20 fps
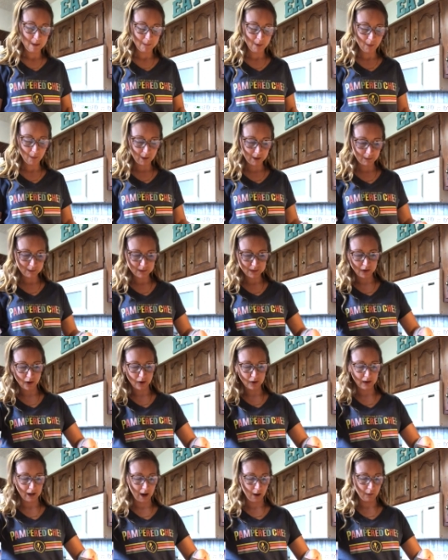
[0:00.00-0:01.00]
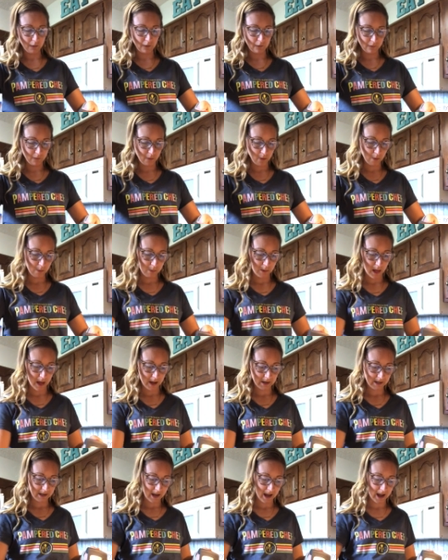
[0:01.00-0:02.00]
But when I'm starting out with a full
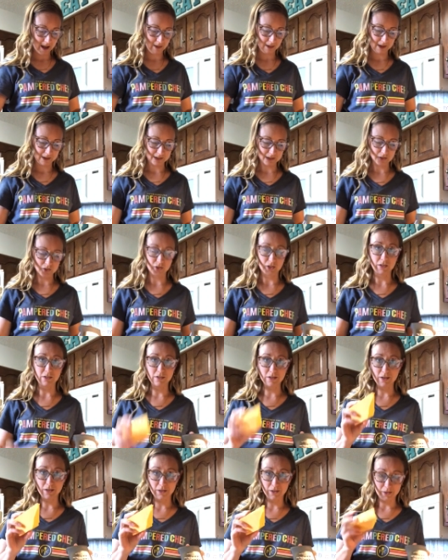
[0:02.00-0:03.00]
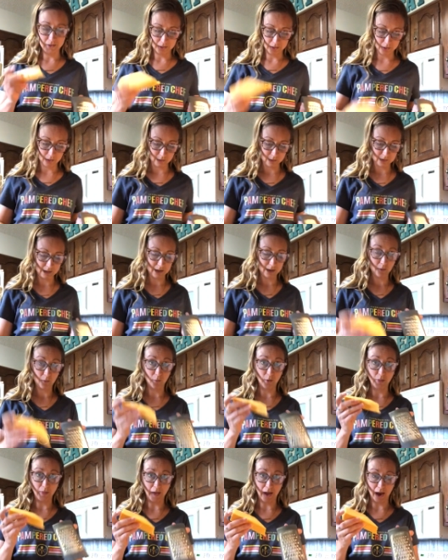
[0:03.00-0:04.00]
block, I like to just use it
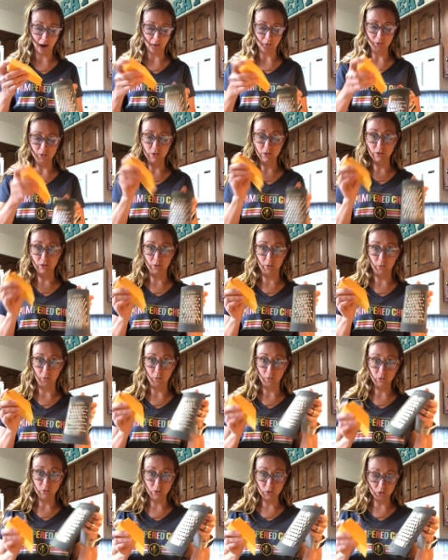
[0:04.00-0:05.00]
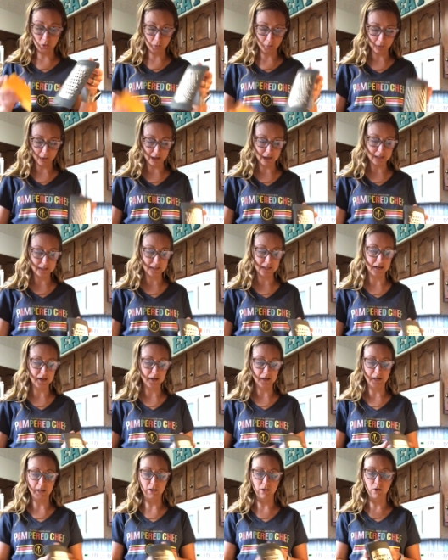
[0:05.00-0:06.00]
without. So super easy.
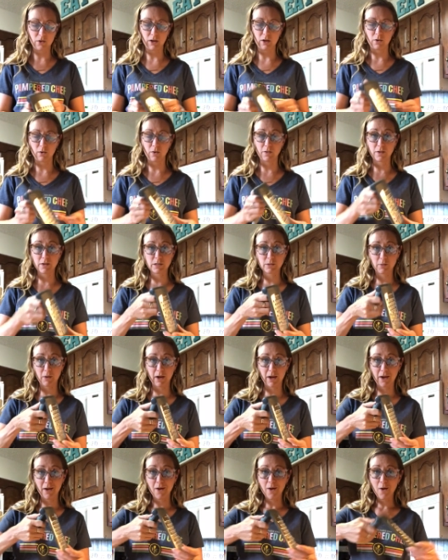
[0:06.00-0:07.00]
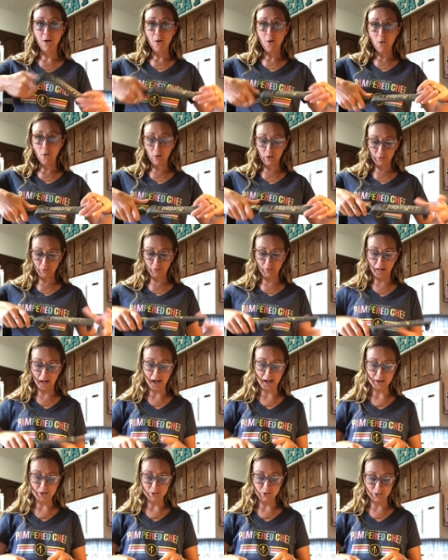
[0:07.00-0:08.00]
Again, you can do it this way or
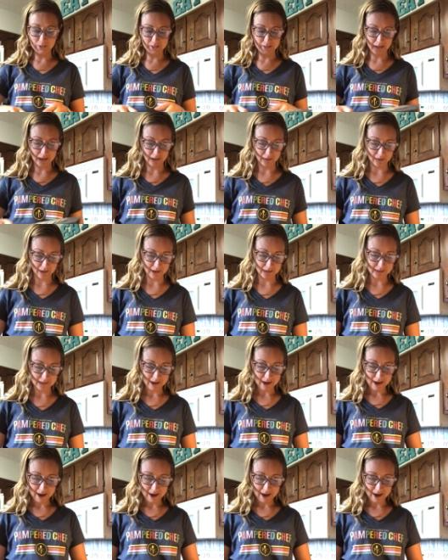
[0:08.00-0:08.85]
flat, just like this.